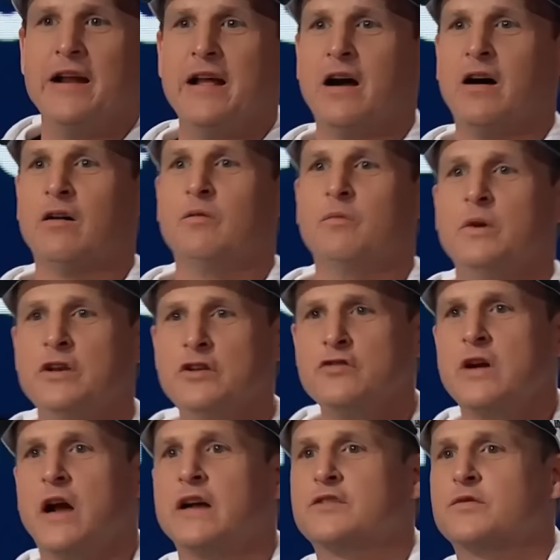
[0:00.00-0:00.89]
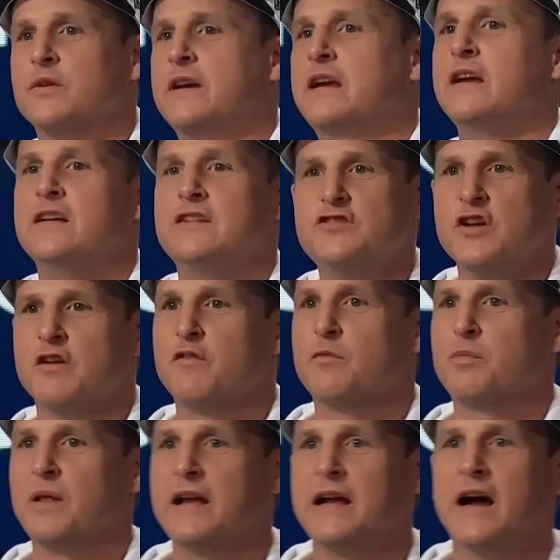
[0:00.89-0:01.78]
Now, when you guys were kids, you
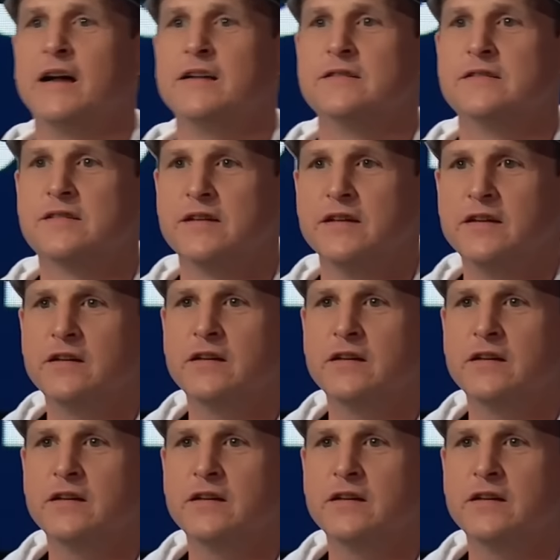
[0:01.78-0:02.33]
ever play hide and seek?